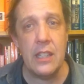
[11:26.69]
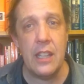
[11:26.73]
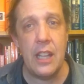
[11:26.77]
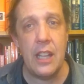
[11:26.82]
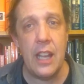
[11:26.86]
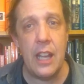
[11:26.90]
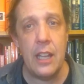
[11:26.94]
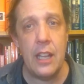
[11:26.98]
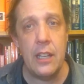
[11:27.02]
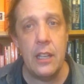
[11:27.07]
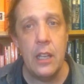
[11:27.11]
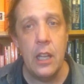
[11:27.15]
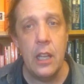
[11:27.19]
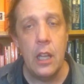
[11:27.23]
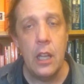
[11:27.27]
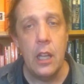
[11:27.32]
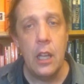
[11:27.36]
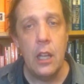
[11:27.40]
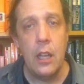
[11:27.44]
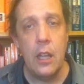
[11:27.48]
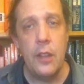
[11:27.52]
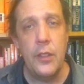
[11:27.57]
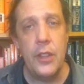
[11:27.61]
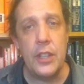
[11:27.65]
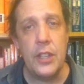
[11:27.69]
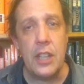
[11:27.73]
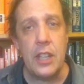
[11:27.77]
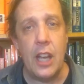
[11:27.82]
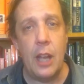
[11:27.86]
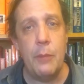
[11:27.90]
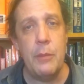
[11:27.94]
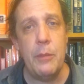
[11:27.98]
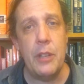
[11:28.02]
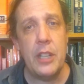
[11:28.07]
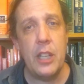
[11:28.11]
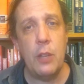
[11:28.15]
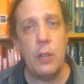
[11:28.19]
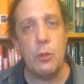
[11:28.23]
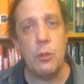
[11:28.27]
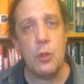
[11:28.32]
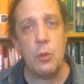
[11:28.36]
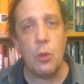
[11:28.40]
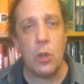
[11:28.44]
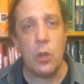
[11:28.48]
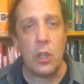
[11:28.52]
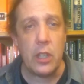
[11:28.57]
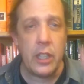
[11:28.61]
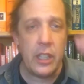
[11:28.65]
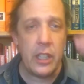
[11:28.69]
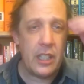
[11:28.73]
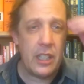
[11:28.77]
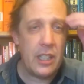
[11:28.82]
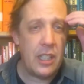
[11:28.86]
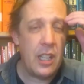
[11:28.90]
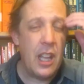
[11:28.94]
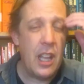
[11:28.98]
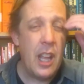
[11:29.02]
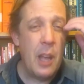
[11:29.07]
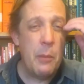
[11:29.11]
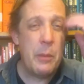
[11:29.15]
at the time that he was working in.